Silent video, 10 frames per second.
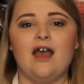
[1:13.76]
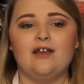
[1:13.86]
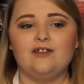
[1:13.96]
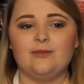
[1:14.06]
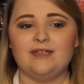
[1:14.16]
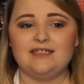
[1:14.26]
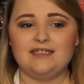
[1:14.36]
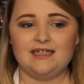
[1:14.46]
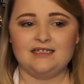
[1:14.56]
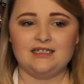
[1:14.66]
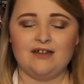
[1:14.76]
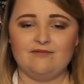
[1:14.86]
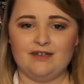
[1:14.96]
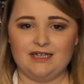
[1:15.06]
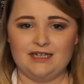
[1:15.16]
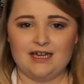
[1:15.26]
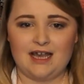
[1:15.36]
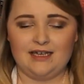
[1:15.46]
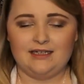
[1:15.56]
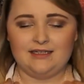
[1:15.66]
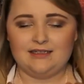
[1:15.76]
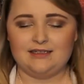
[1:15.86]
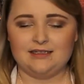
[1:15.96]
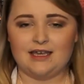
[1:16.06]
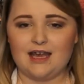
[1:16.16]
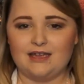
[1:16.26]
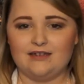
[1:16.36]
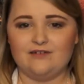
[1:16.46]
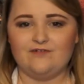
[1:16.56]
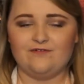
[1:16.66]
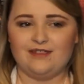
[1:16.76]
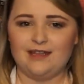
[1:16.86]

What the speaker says: so it sits at a really nice kind of